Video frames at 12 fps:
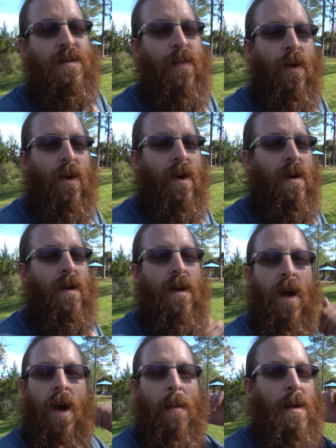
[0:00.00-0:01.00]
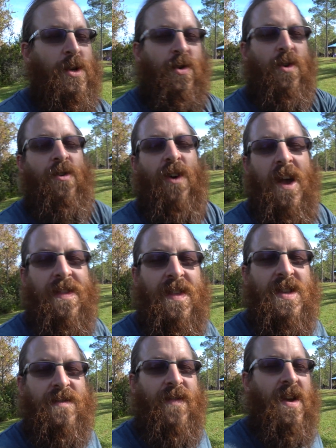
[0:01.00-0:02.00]
support. Make sure you like
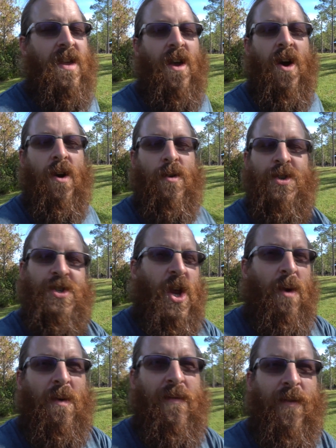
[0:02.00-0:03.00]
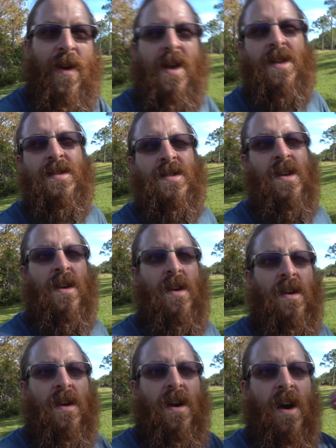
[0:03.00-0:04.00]
this video, share with friends,
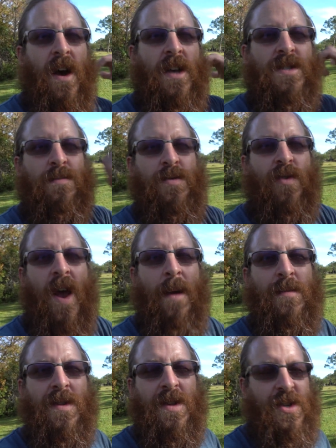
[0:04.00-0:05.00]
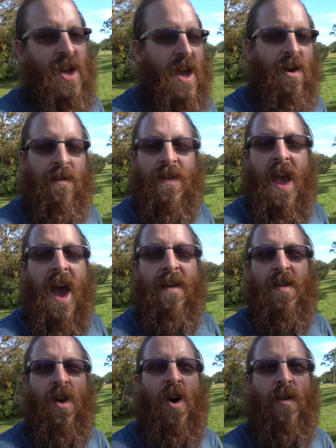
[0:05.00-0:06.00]
subscribe to the channel if you
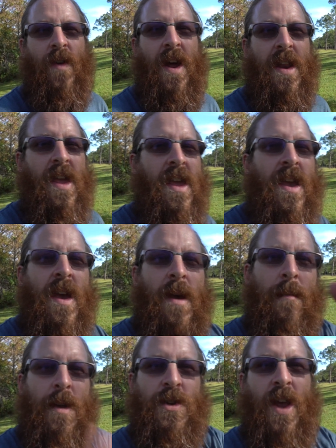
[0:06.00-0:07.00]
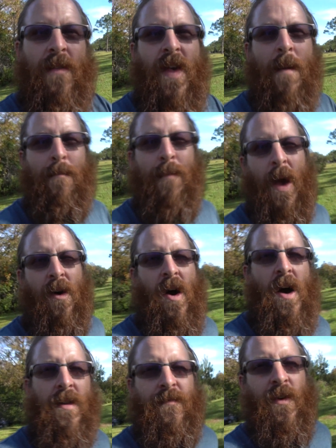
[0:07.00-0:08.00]
haven't already. Make sure you have that bell
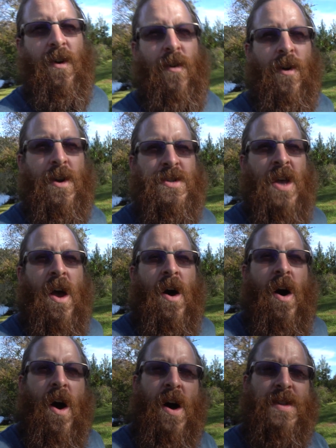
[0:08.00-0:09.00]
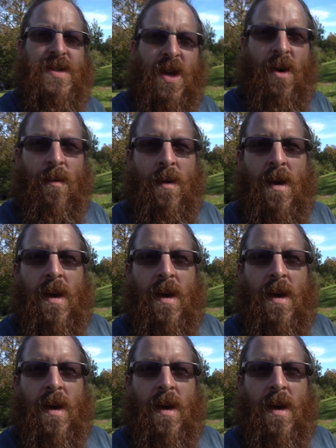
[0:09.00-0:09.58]
on for alerts. Also,